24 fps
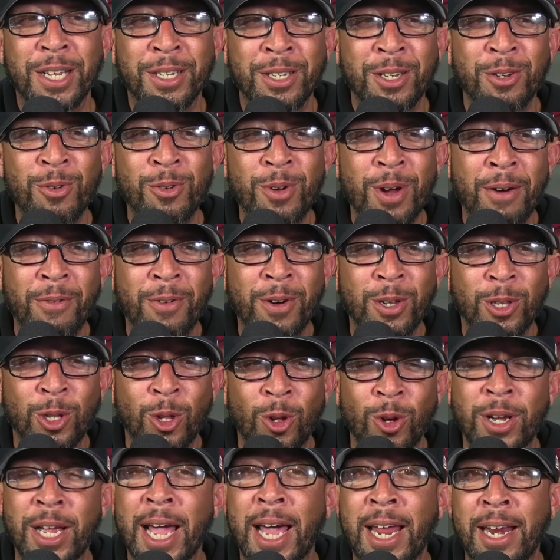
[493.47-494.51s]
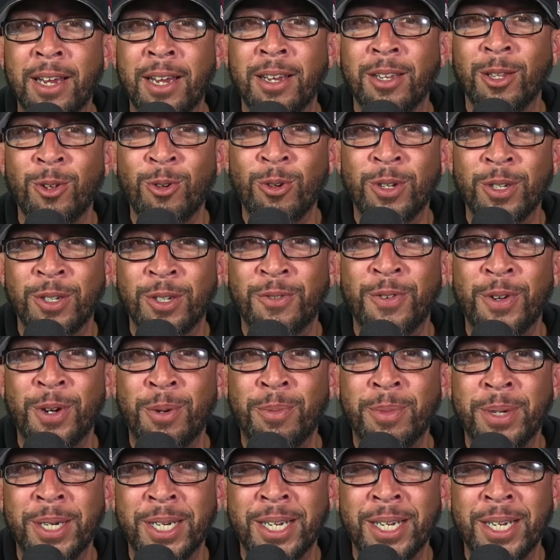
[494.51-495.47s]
Do you ever look at it, Lucasfilm and